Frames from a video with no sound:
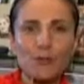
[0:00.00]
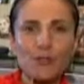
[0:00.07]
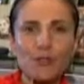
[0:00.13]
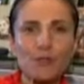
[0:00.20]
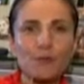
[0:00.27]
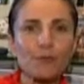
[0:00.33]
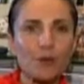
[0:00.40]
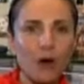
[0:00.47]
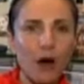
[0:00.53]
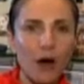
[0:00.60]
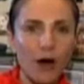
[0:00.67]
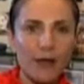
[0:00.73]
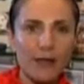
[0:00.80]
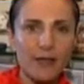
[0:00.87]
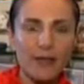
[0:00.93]
trips
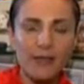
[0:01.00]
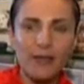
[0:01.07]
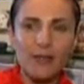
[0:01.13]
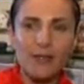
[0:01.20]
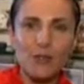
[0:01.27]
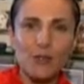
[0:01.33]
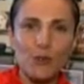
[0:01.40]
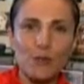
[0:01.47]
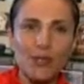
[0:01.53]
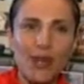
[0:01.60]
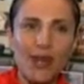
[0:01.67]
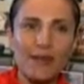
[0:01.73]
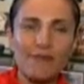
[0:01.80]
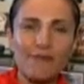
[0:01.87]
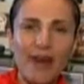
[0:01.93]
abroad, so she
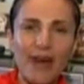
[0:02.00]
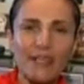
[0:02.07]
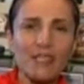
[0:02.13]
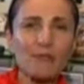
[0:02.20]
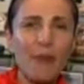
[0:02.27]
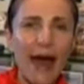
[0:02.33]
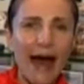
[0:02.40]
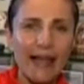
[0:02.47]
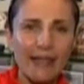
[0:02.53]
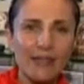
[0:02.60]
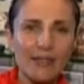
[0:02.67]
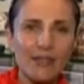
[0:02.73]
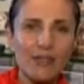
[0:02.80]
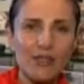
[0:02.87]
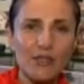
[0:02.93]
had a vast
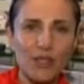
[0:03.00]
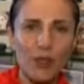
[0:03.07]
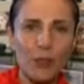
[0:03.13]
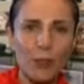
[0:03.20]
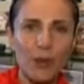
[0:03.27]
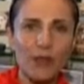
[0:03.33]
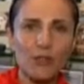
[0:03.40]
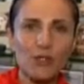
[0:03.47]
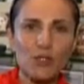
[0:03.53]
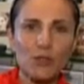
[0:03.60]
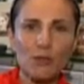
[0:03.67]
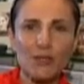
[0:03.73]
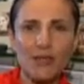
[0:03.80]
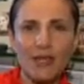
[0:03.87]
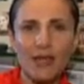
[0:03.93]
palette to deal with.
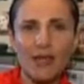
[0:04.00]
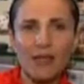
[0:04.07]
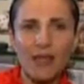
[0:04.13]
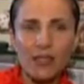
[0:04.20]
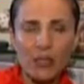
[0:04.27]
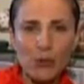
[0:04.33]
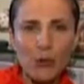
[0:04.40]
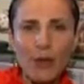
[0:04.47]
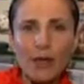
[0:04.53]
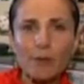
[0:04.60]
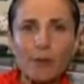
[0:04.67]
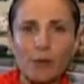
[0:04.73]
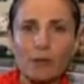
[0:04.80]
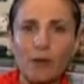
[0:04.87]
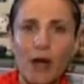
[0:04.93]
She was an
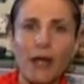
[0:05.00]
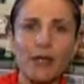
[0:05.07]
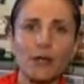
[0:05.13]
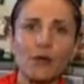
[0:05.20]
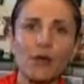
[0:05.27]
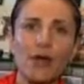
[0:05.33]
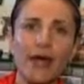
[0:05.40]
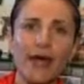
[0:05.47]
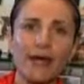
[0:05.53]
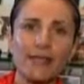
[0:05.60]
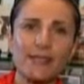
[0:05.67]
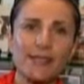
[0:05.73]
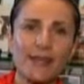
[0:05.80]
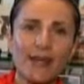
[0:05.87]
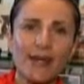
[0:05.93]
incredible writer
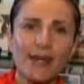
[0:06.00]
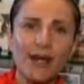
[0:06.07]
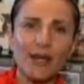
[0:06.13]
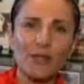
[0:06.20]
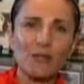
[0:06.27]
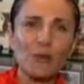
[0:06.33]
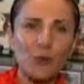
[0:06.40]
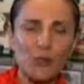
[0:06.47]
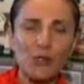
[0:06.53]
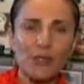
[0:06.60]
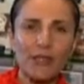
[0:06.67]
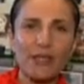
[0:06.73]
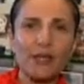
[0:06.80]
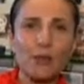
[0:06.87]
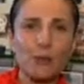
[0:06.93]
and
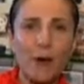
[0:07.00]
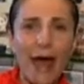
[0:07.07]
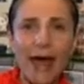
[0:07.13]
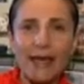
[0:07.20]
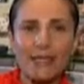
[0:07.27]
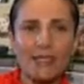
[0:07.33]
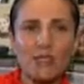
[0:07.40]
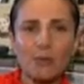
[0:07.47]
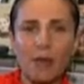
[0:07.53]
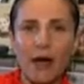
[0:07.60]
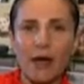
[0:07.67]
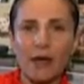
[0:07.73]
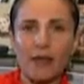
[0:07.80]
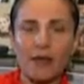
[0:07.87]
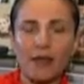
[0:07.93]
unfortunately harassed
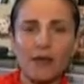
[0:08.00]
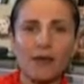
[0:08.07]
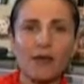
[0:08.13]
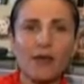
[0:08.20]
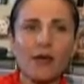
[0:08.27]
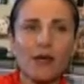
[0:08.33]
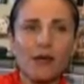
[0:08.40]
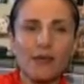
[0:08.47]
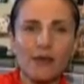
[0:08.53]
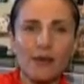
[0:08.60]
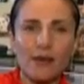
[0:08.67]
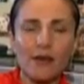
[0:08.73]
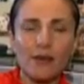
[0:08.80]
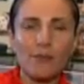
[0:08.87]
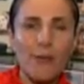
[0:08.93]
by
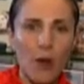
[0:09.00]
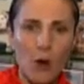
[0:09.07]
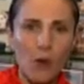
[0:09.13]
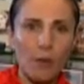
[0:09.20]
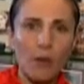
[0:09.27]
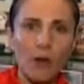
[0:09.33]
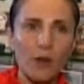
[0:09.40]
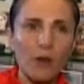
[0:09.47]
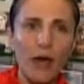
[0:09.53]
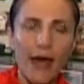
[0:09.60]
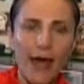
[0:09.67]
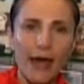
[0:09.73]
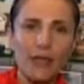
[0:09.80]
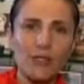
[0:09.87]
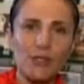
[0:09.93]
the unbearable
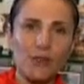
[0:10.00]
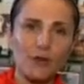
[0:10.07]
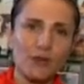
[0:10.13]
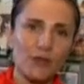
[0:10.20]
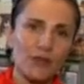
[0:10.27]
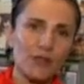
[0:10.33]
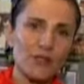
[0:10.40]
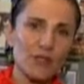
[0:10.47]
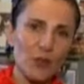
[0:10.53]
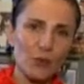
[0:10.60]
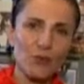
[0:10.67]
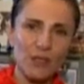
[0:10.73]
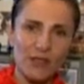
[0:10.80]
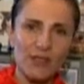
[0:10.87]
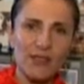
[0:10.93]
hand of the
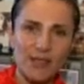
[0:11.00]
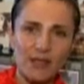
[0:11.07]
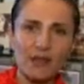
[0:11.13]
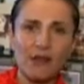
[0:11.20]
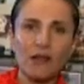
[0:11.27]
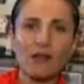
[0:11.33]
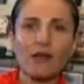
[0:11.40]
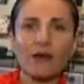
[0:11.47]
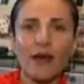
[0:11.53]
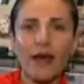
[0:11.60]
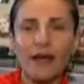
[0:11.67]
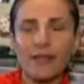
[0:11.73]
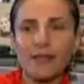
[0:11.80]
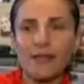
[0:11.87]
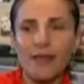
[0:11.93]
Soviet sickle
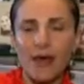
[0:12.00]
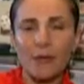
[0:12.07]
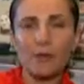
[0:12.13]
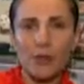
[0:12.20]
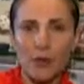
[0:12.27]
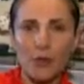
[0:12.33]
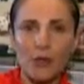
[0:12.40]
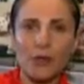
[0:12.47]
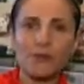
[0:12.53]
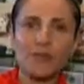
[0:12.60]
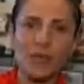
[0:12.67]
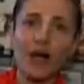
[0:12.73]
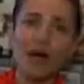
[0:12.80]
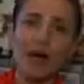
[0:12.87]
at that period of